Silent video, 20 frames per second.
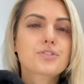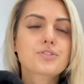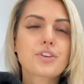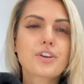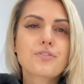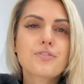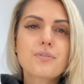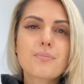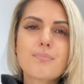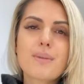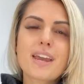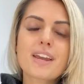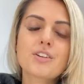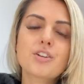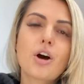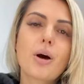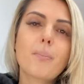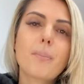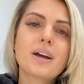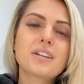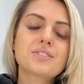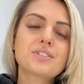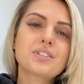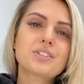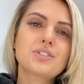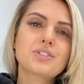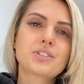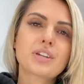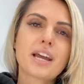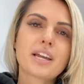So for me, not much
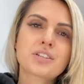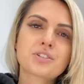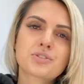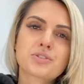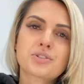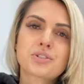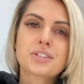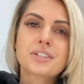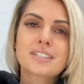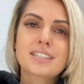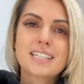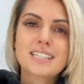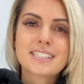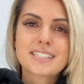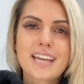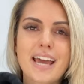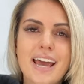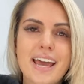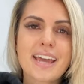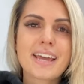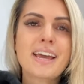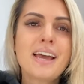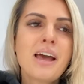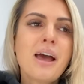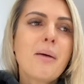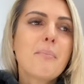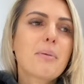has changed during the day,